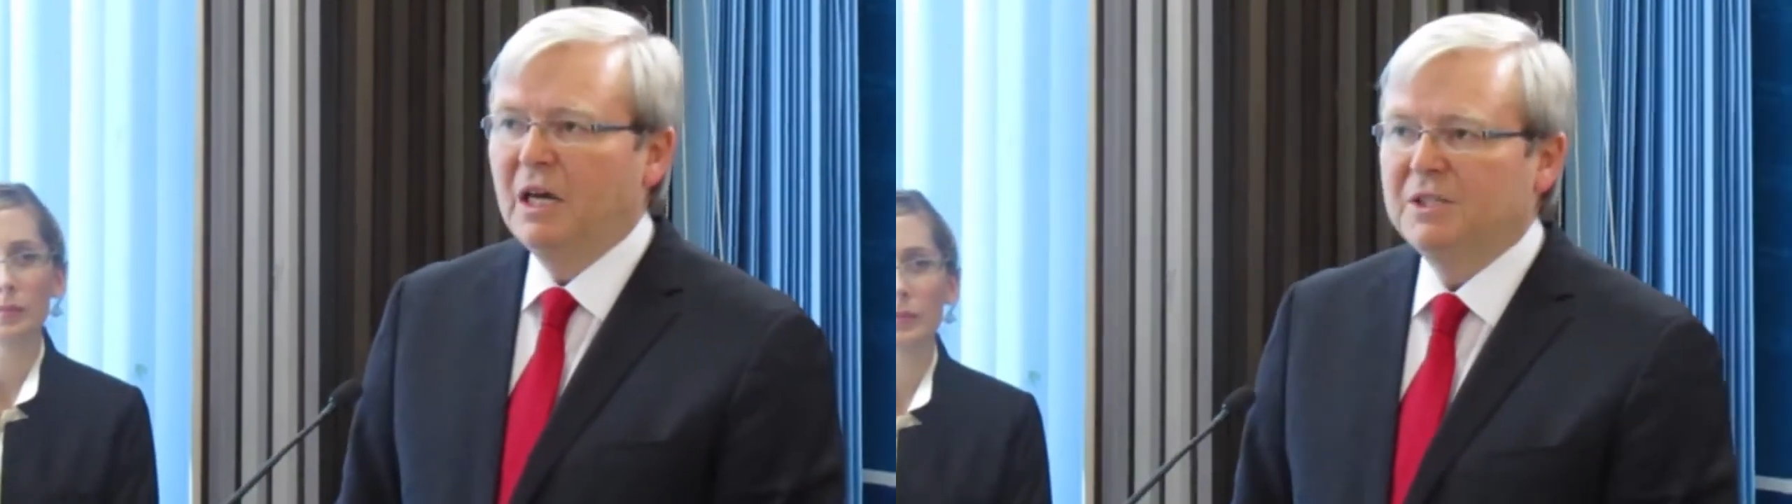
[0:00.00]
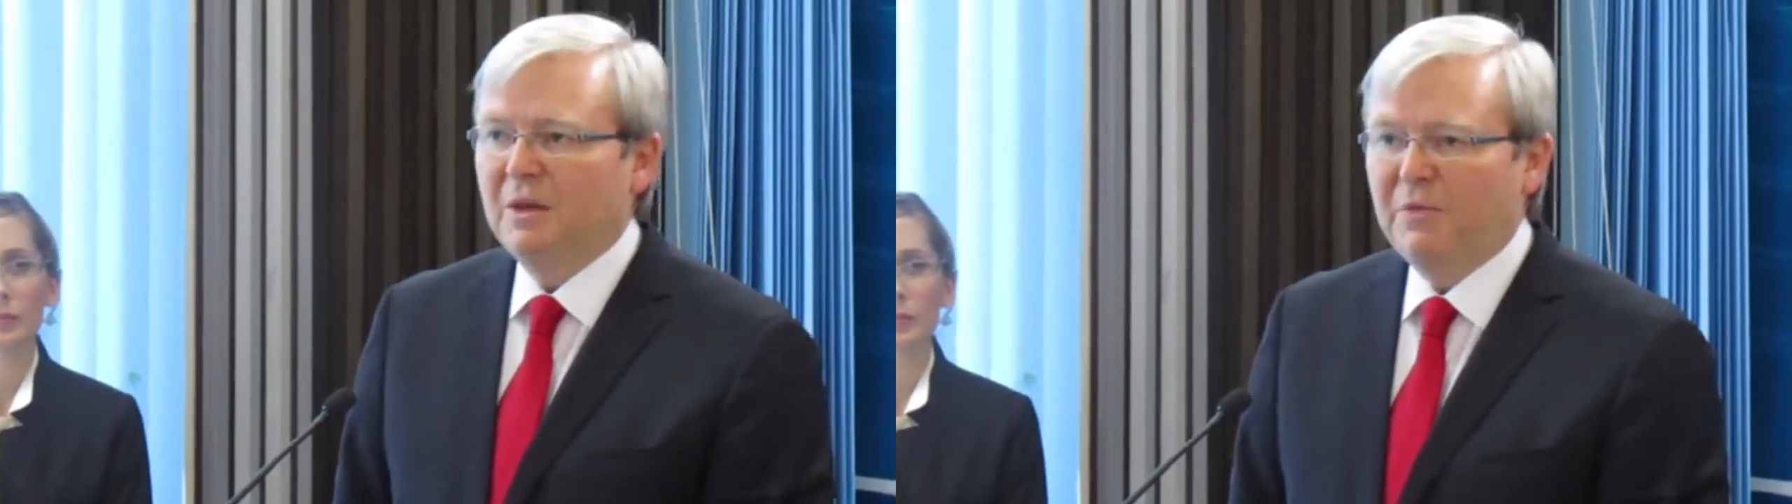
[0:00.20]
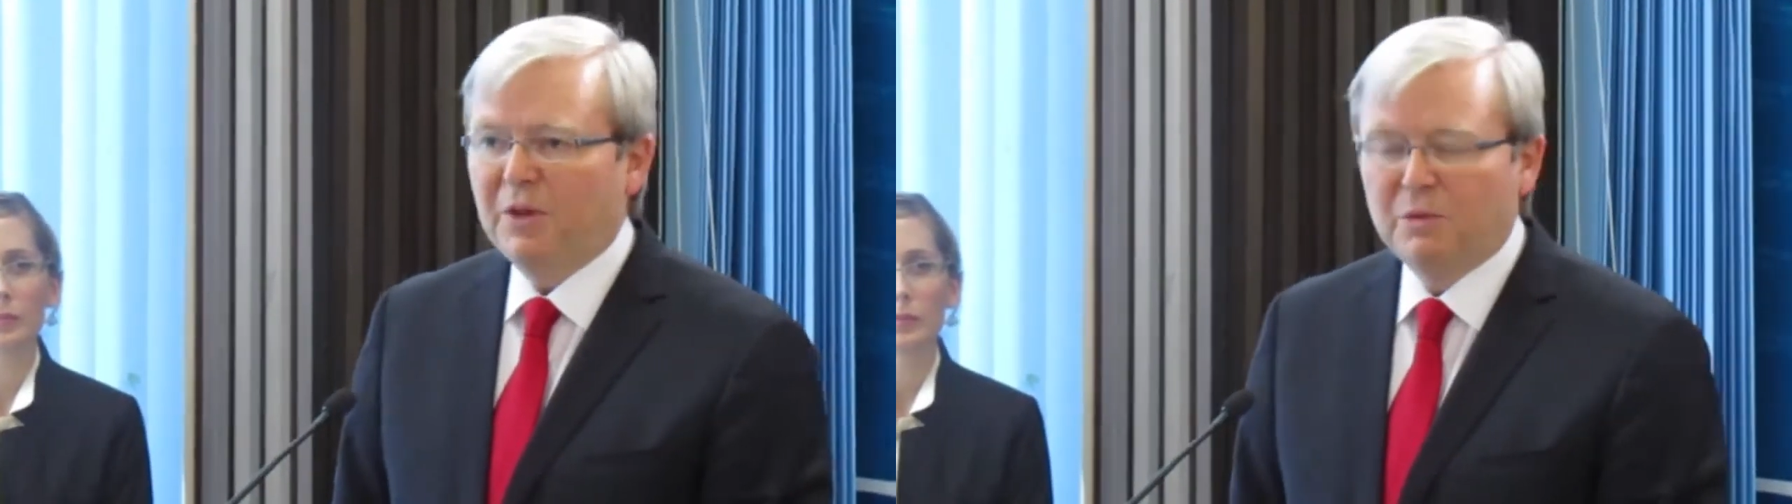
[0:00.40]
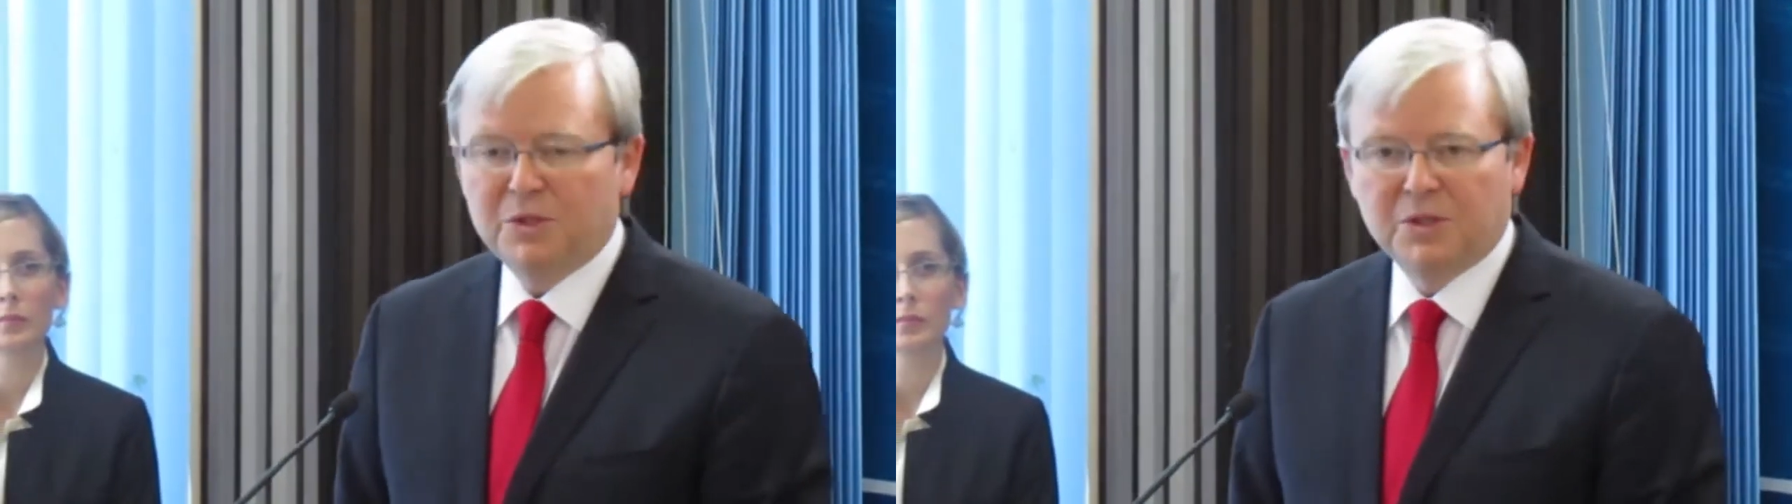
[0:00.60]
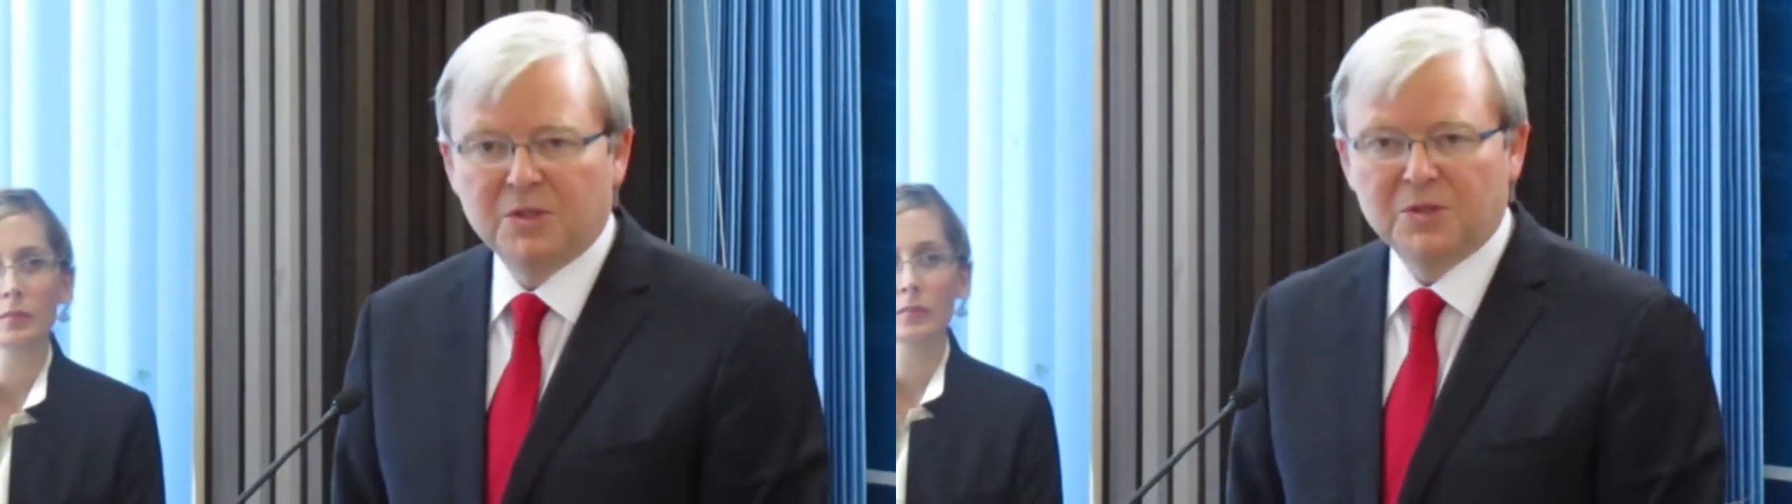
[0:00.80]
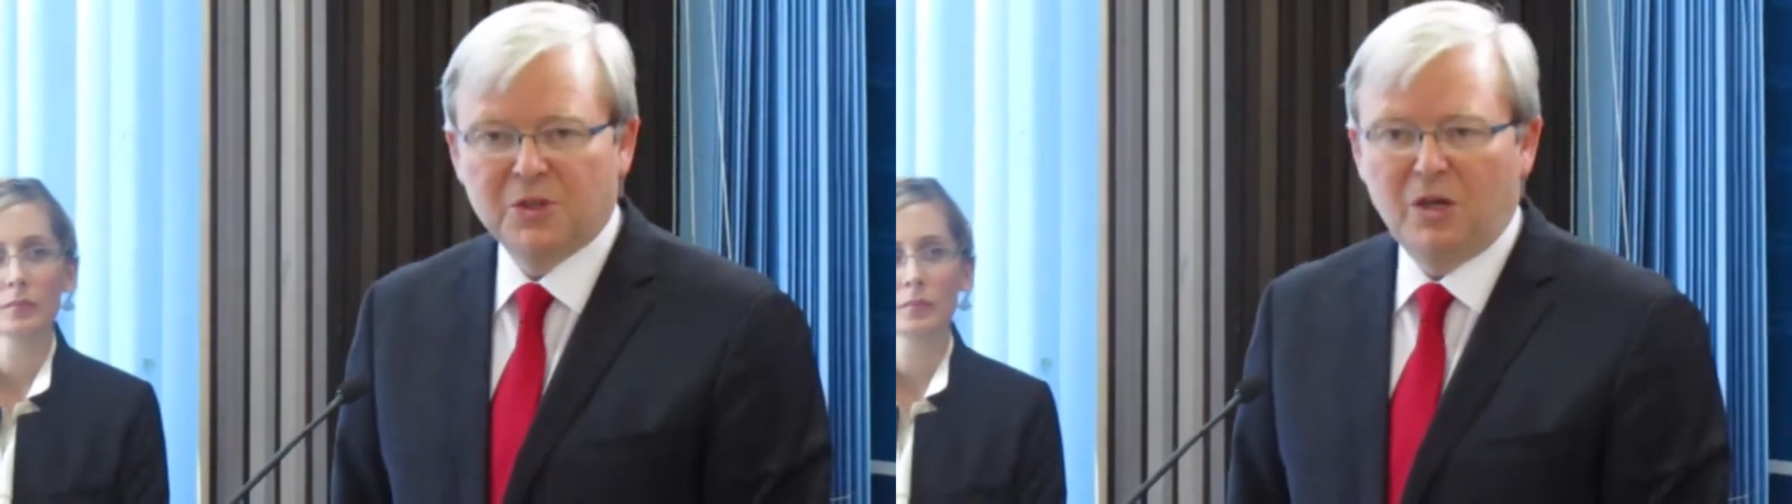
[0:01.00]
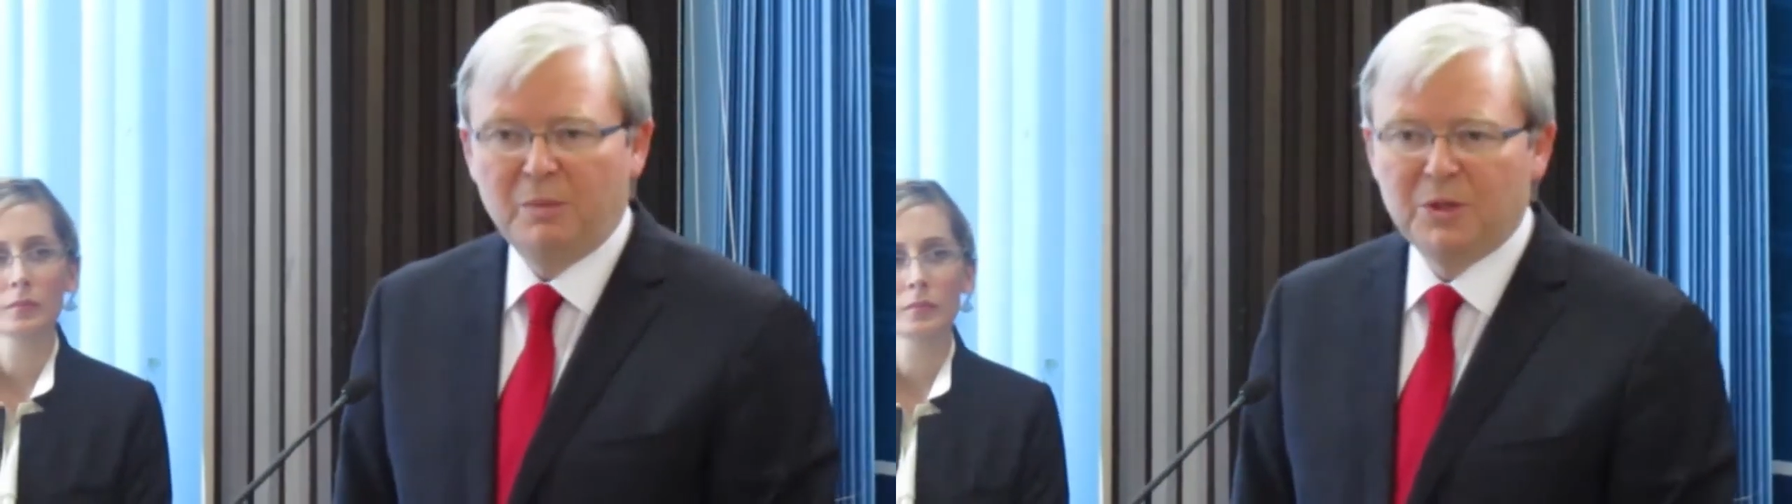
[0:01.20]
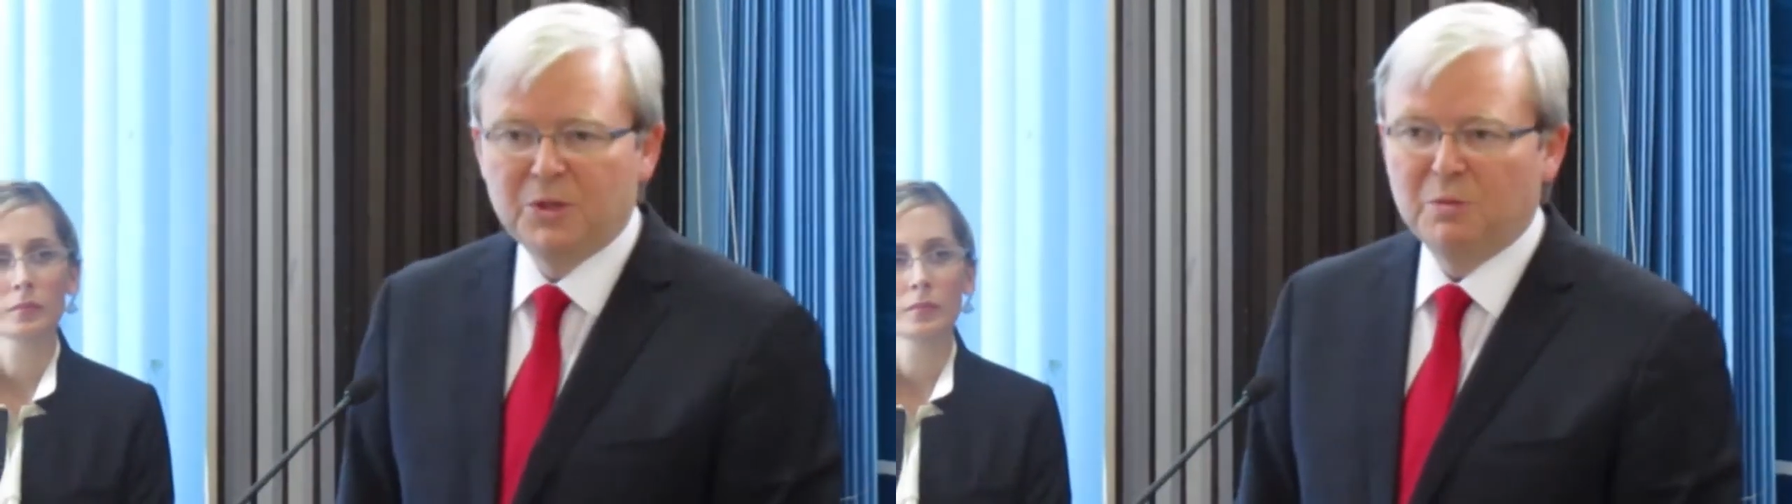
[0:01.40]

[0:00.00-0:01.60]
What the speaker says: something which is common